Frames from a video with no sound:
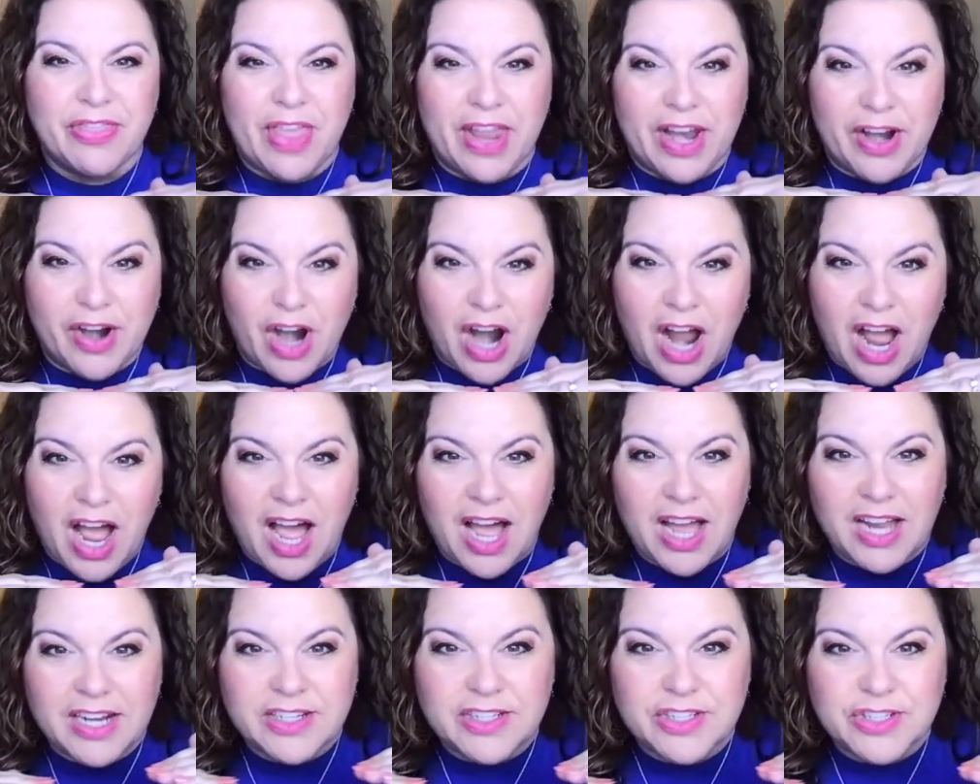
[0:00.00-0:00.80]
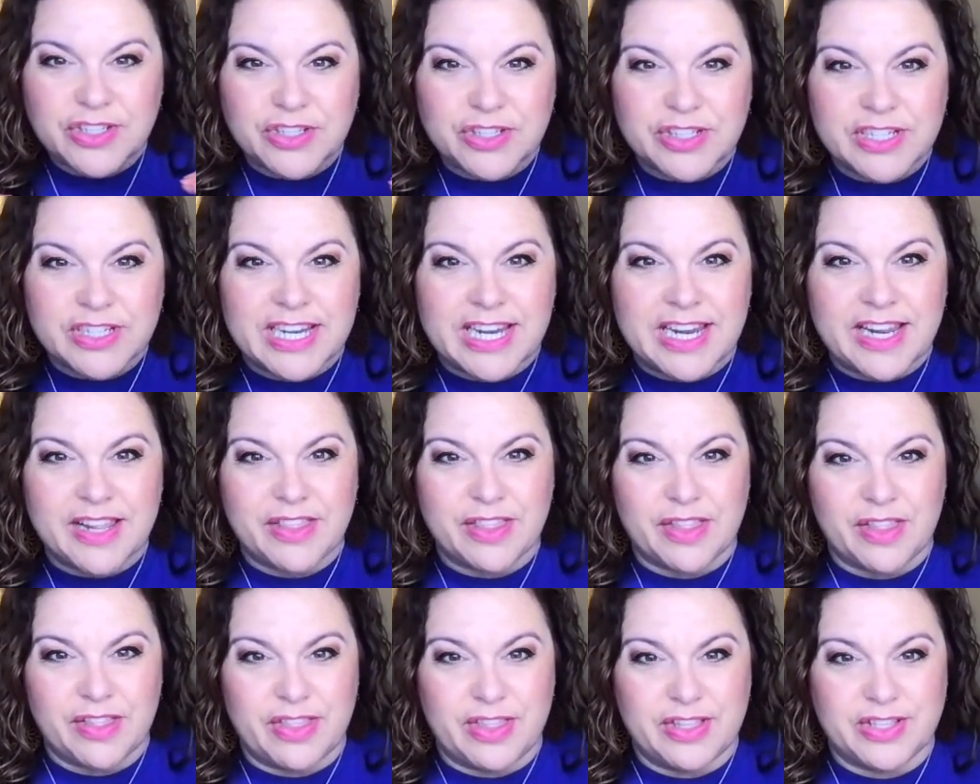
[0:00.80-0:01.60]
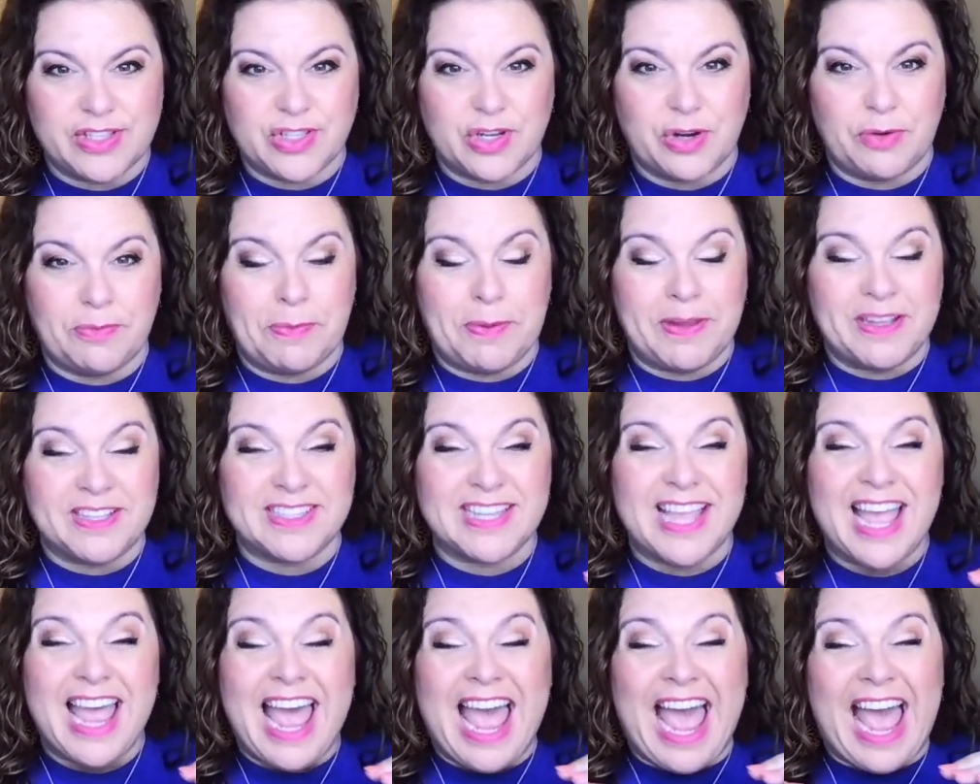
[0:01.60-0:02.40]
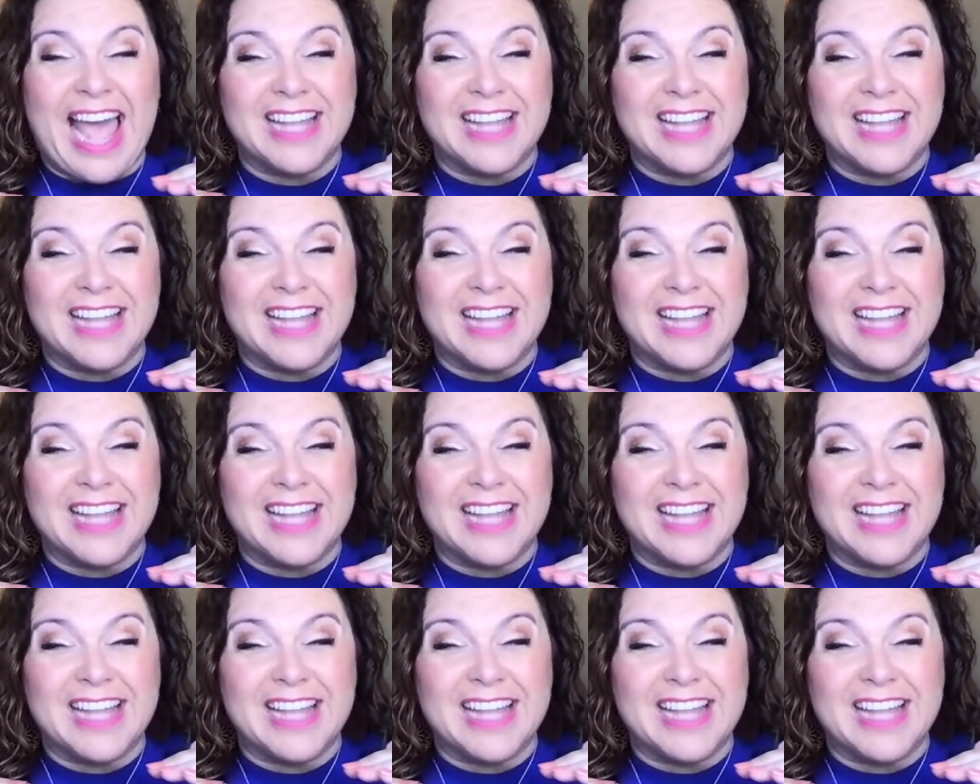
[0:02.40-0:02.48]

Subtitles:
that are underneath the surface.